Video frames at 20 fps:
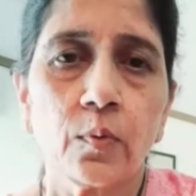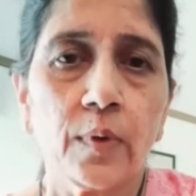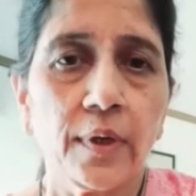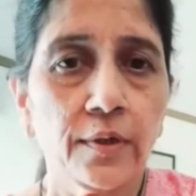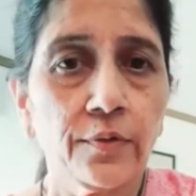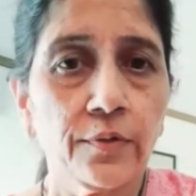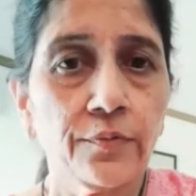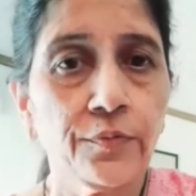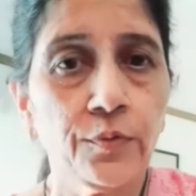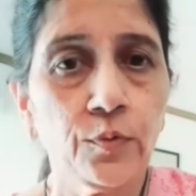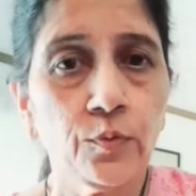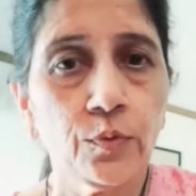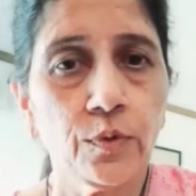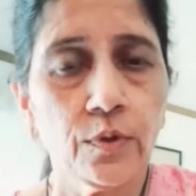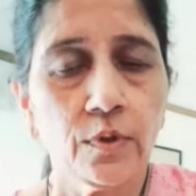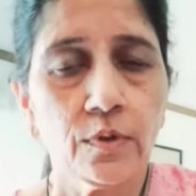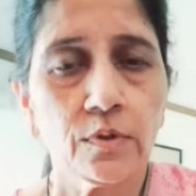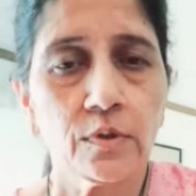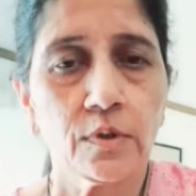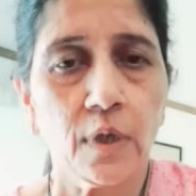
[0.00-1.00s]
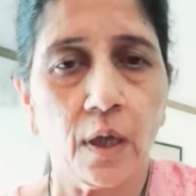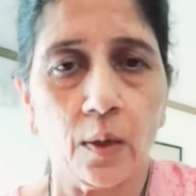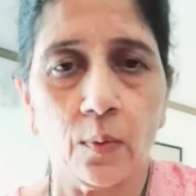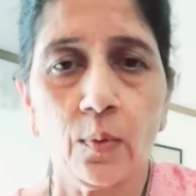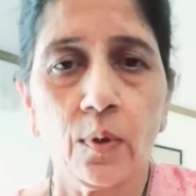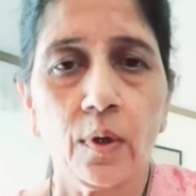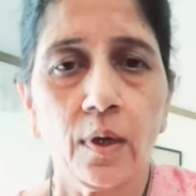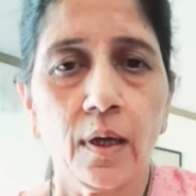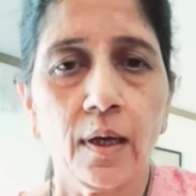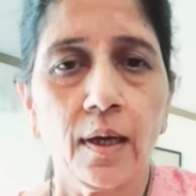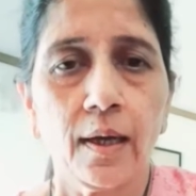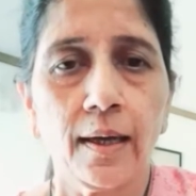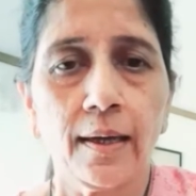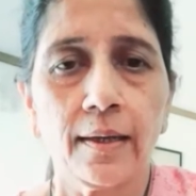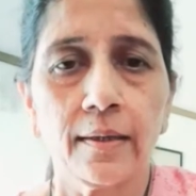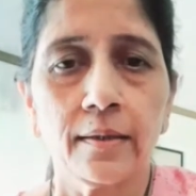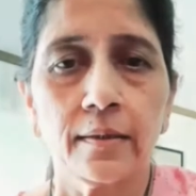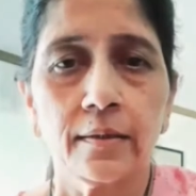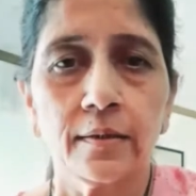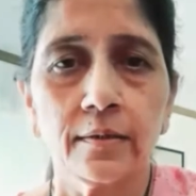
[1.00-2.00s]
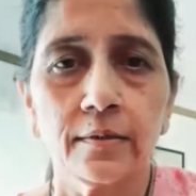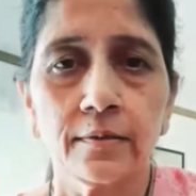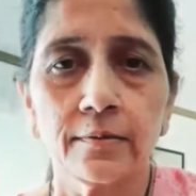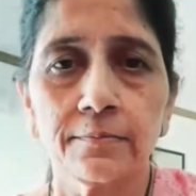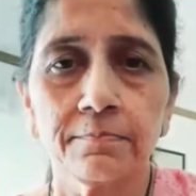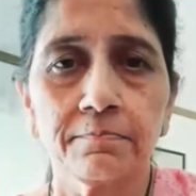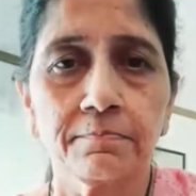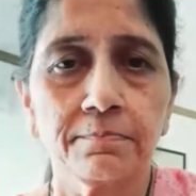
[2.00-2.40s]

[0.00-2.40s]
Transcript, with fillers: quite a few years now and um,